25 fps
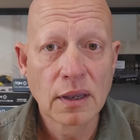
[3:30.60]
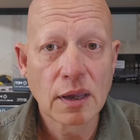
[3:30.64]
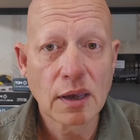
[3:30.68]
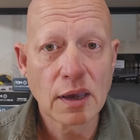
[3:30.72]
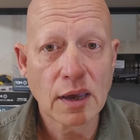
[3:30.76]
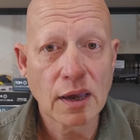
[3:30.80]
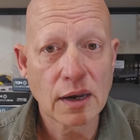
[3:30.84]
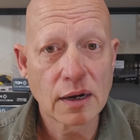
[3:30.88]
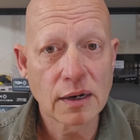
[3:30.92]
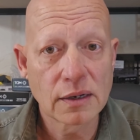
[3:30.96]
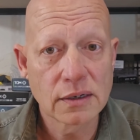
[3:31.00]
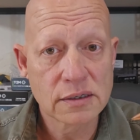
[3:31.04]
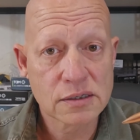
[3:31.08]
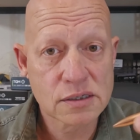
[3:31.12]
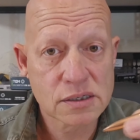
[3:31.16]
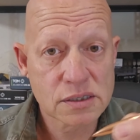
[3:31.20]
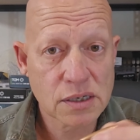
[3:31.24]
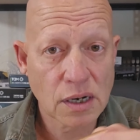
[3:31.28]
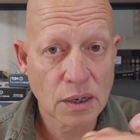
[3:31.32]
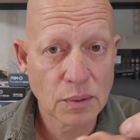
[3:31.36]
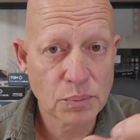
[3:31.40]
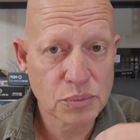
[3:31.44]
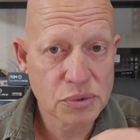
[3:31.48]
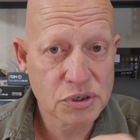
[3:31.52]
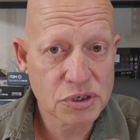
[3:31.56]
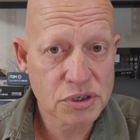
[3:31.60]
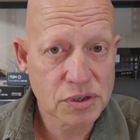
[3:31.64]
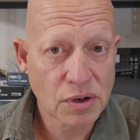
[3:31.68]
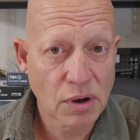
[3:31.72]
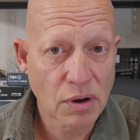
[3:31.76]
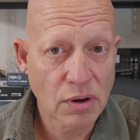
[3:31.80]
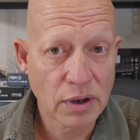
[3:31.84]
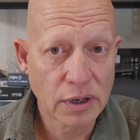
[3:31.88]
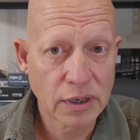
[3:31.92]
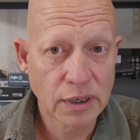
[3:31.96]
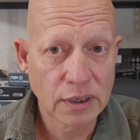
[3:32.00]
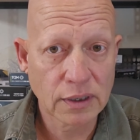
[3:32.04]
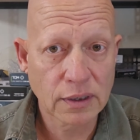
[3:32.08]
at a
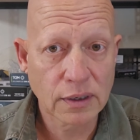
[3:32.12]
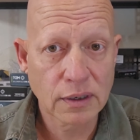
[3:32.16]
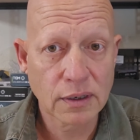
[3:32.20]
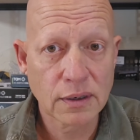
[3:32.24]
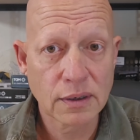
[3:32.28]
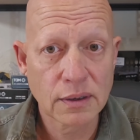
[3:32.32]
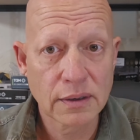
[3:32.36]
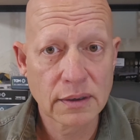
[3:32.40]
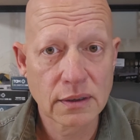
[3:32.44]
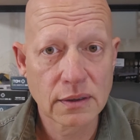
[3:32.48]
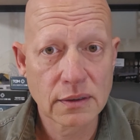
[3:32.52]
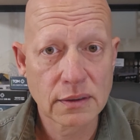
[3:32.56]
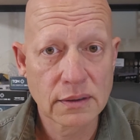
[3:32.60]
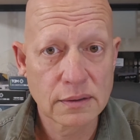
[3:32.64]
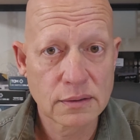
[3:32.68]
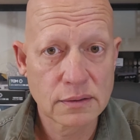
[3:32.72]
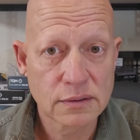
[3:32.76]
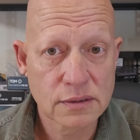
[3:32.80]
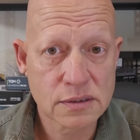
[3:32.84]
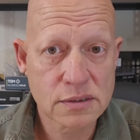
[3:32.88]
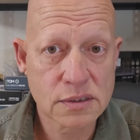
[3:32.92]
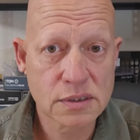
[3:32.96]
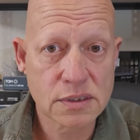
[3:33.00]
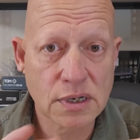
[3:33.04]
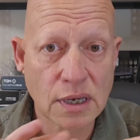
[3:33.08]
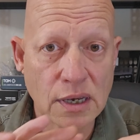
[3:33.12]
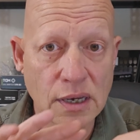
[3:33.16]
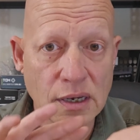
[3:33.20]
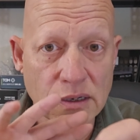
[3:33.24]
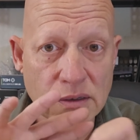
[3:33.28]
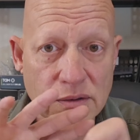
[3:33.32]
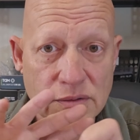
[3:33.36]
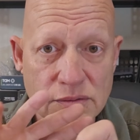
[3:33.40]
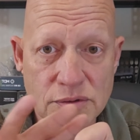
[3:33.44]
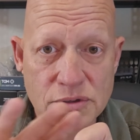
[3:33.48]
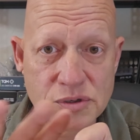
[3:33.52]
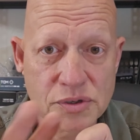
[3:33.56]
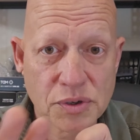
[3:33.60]
subsonic state.
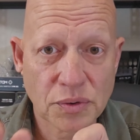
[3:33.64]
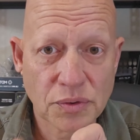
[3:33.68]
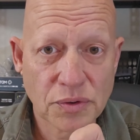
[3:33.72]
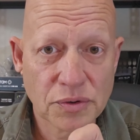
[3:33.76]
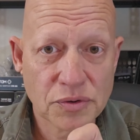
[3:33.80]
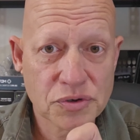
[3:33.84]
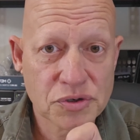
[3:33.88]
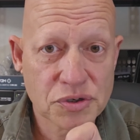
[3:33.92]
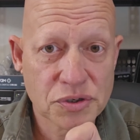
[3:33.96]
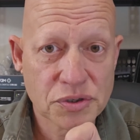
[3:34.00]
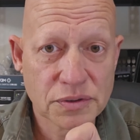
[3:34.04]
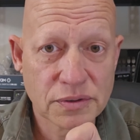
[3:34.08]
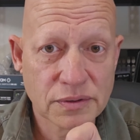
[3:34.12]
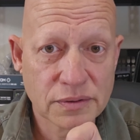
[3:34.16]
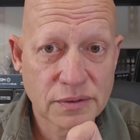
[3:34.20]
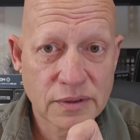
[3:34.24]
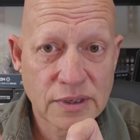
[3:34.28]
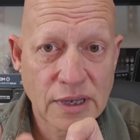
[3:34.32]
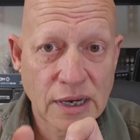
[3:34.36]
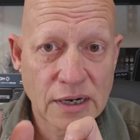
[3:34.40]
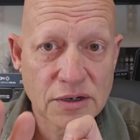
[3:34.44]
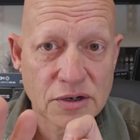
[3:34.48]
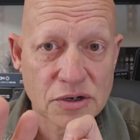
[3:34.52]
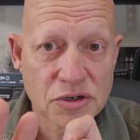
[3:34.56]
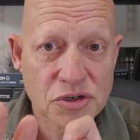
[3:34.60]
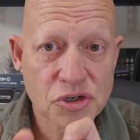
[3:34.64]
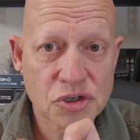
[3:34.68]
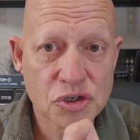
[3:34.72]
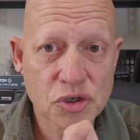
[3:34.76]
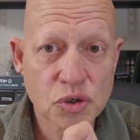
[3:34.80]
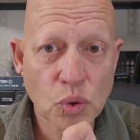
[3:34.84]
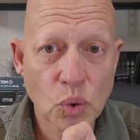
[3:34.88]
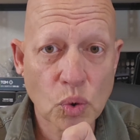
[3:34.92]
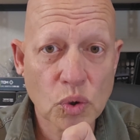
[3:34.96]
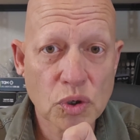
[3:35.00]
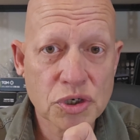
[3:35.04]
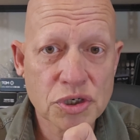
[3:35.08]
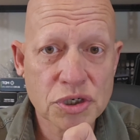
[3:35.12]
So there's that
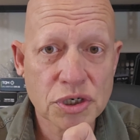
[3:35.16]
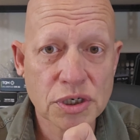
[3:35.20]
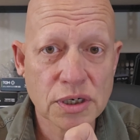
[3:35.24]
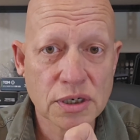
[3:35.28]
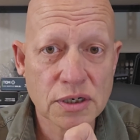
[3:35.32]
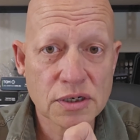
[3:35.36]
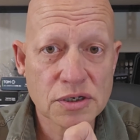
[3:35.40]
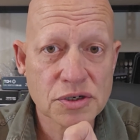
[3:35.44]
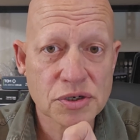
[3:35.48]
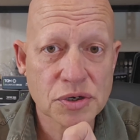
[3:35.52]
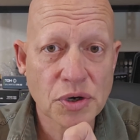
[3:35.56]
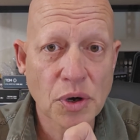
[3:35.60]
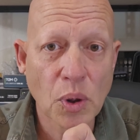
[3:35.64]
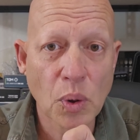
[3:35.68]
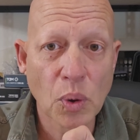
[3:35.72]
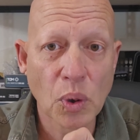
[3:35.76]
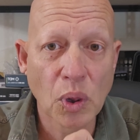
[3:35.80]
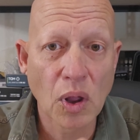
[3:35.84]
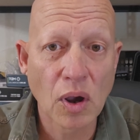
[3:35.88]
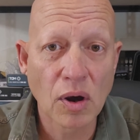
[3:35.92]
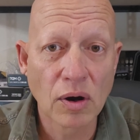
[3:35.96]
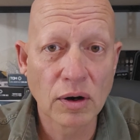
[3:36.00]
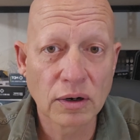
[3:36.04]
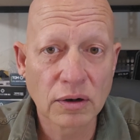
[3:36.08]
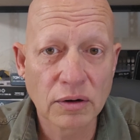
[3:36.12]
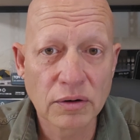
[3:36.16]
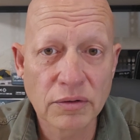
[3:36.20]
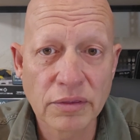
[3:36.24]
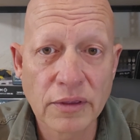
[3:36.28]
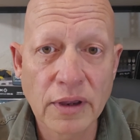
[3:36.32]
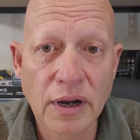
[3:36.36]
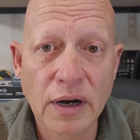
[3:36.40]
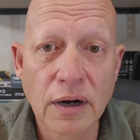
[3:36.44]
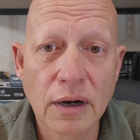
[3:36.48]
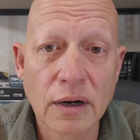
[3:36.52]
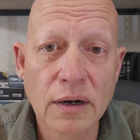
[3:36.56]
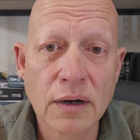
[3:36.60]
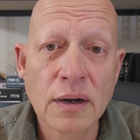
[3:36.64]
distortion is no longer
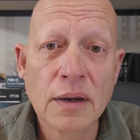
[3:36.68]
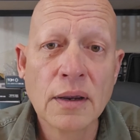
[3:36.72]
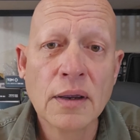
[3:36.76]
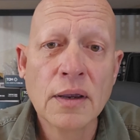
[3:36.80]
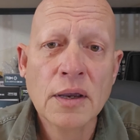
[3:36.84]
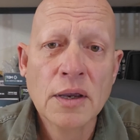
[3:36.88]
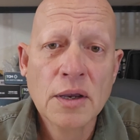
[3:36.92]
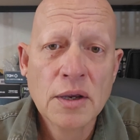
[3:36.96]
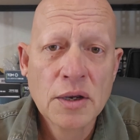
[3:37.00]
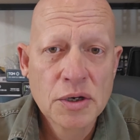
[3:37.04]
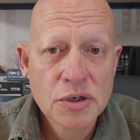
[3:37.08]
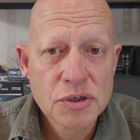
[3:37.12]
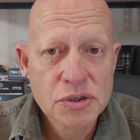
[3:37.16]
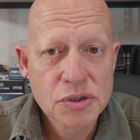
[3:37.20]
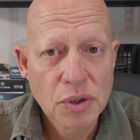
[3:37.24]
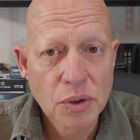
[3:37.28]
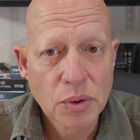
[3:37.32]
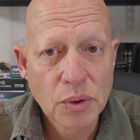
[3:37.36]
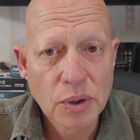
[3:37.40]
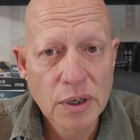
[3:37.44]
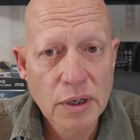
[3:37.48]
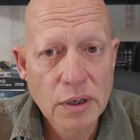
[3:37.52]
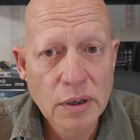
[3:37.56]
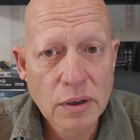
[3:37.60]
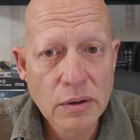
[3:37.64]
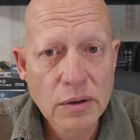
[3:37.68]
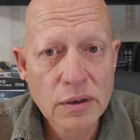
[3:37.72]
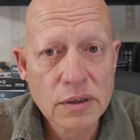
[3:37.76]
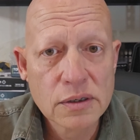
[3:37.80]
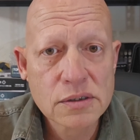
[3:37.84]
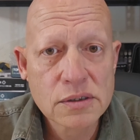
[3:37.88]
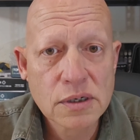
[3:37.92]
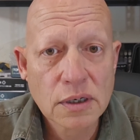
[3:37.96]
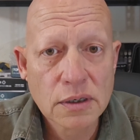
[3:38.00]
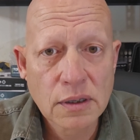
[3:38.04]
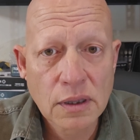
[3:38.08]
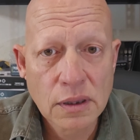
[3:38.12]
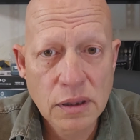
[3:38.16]
there. So here
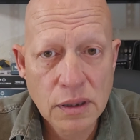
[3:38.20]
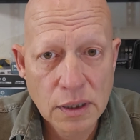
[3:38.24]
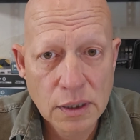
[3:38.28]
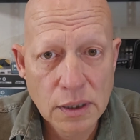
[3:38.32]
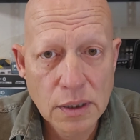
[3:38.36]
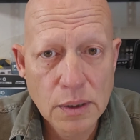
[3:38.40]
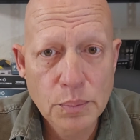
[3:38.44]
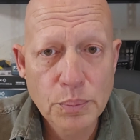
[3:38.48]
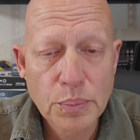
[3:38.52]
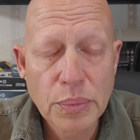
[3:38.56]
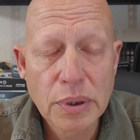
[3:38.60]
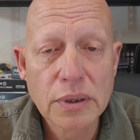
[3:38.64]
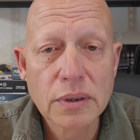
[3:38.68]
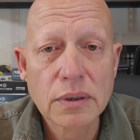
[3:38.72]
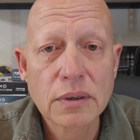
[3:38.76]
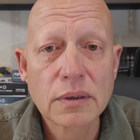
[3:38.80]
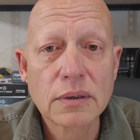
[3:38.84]
is a clip,